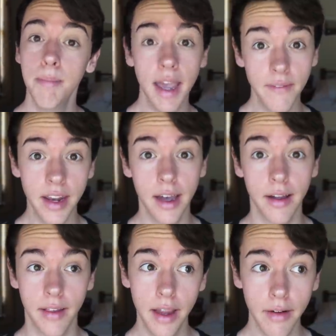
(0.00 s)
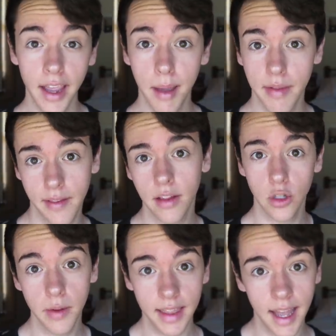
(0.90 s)
make videos. Here I am still
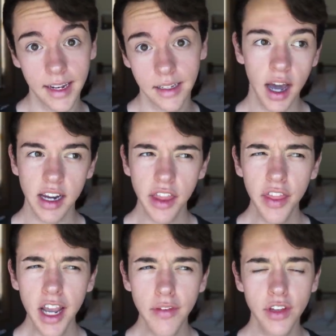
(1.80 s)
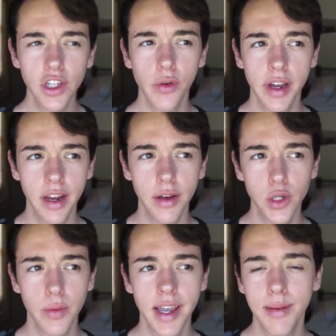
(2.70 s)
doing that. Another thing I've enjoyed
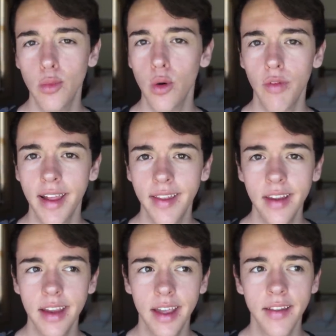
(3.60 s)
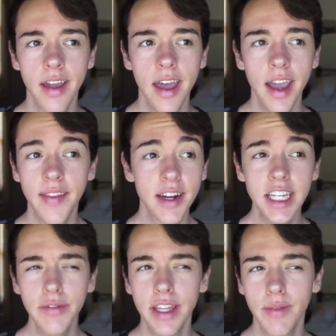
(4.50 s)
doing in more recent years, it's
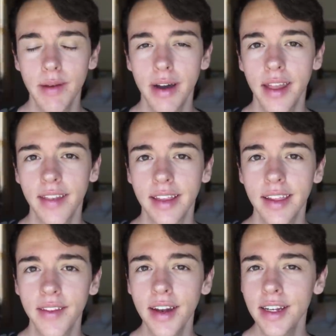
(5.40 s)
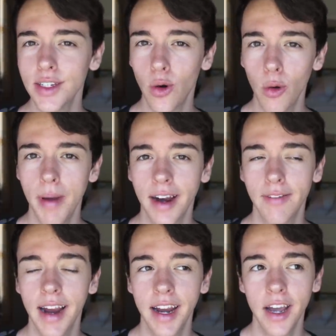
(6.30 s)
actually a really weird one, it's like listening to talkback
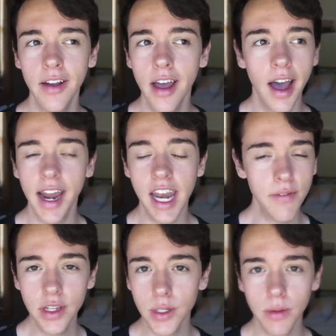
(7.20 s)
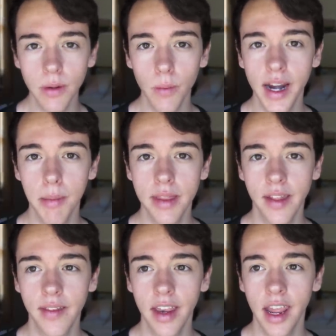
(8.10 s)
radio. I never do it when I'm in
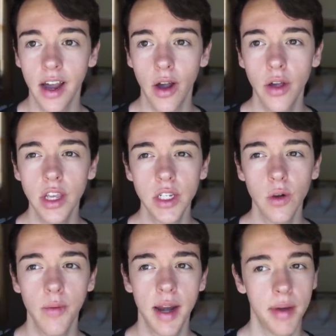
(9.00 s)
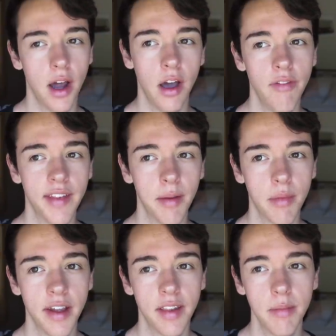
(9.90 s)
the city, I only do it when I'm at home for
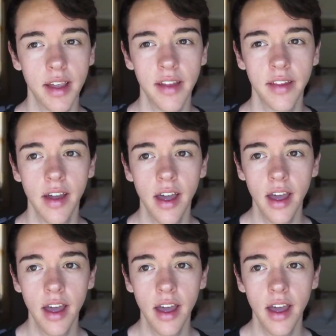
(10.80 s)
some reason, because